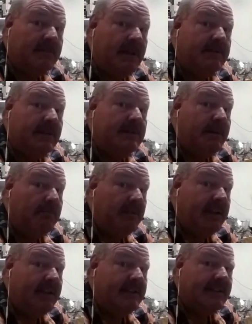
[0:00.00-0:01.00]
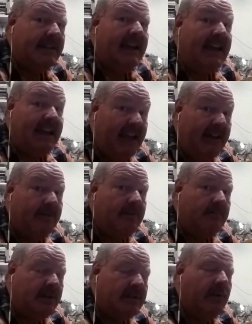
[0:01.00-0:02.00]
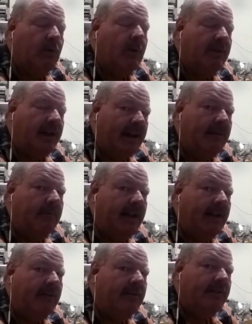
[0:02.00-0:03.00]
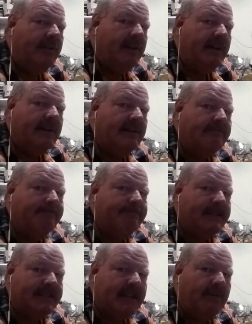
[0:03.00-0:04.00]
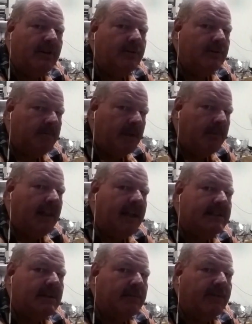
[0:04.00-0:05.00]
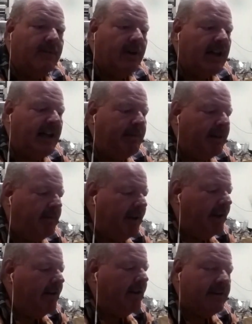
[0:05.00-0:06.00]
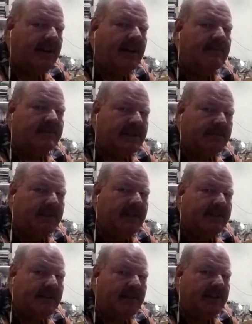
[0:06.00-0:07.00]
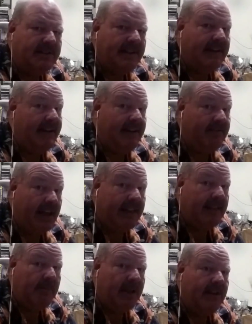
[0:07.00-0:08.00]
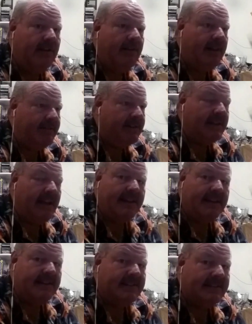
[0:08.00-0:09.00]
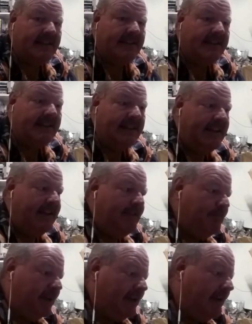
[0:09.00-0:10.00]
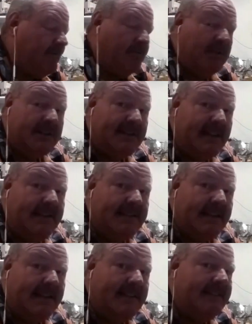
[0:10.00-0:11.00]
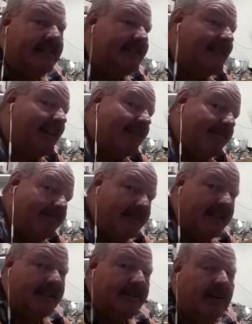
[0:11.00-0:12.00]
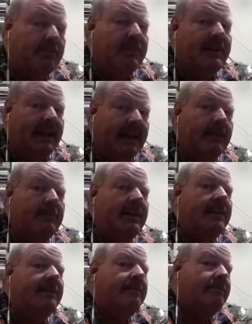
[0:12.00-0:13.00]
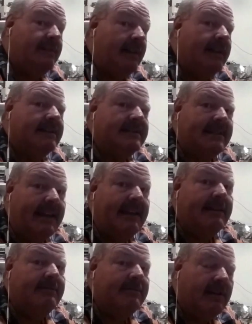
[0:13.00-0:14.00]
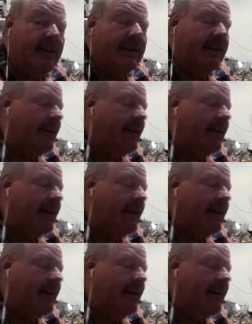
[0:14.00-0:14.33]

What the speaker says: Sometimes it's been me saying I have a piece of equipment and a manual. That's kind of unusual, people asking me for a copy of the manual. Other times it's been somebody saying, hey, I've got the manual, I've just got this, picked it up from an estate sale, it's got the equipment and the manual, would you like a scan, would you like a